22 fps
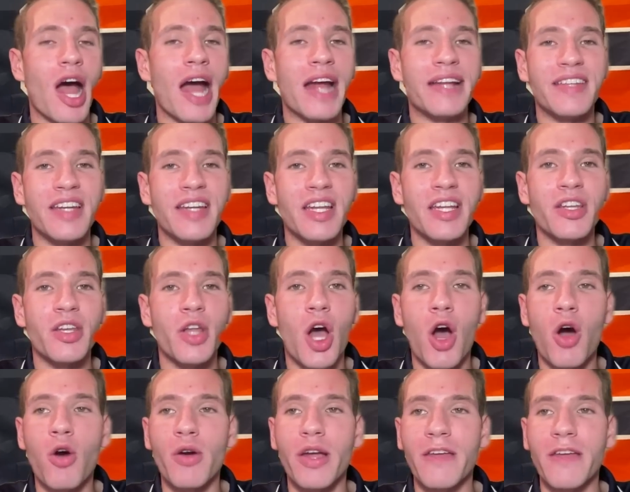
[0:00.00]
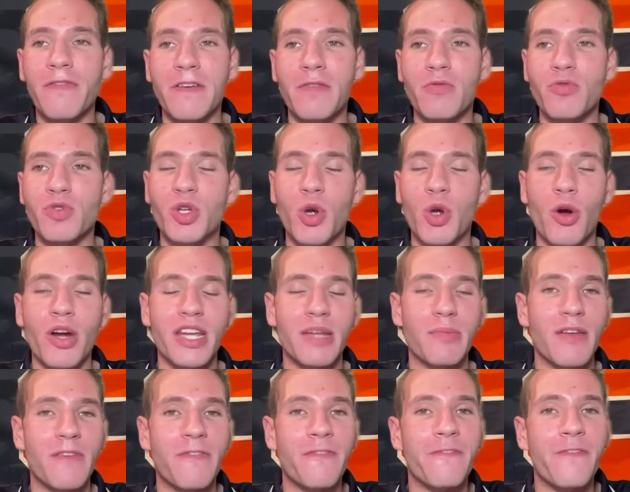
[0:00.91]
I didn't know if he was going to
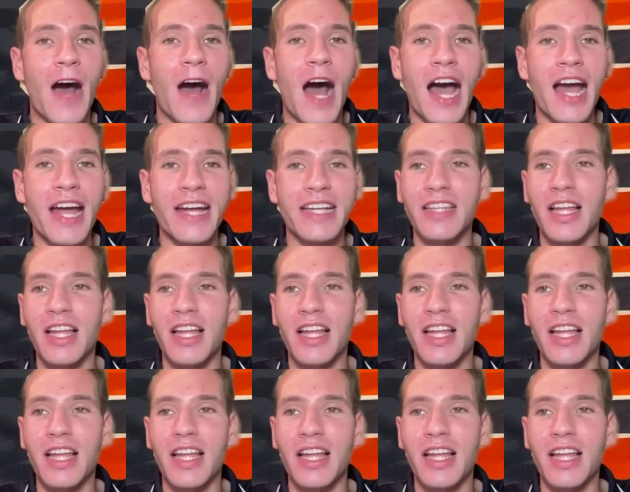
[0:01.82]
be fine,